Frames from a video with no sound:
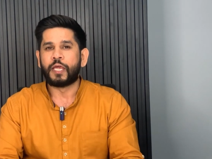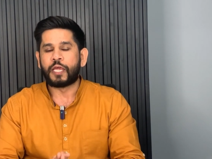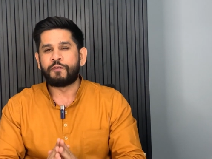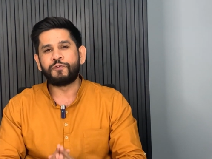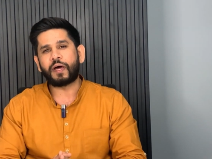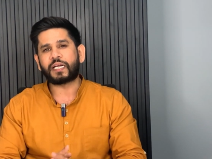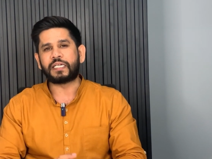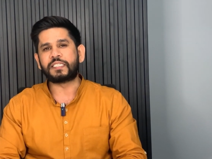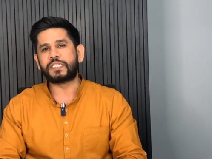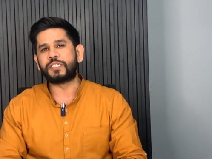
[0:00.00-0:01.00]
If you are
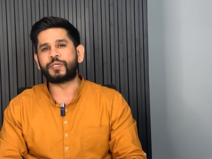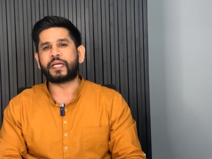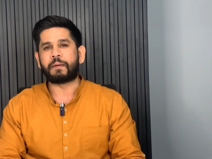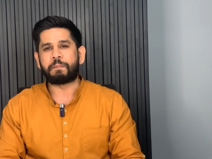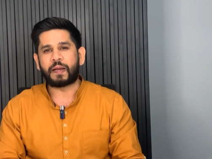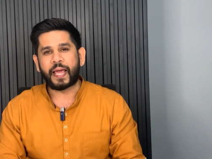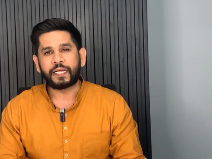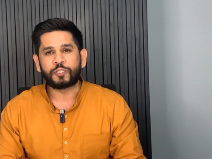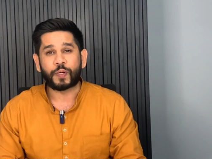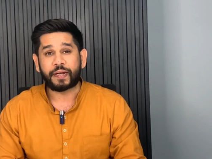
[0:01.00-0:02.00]
considering
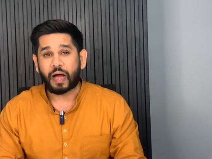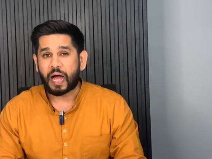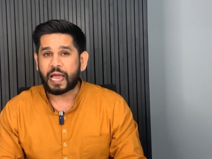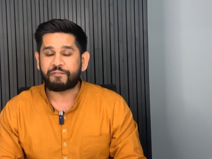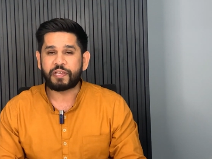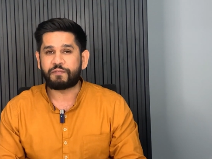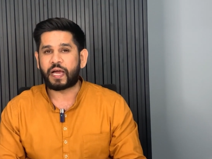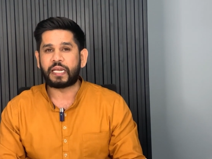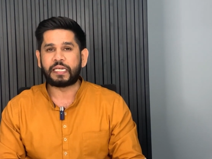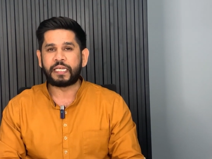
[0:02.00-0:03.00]
applying to an
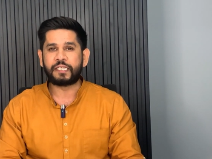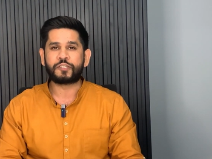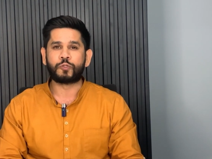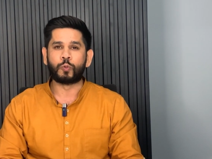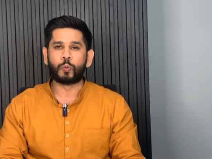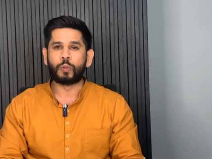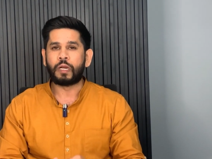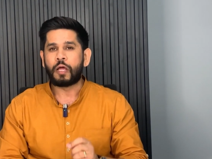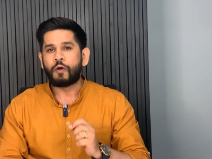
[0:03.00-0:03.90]
IVY League school,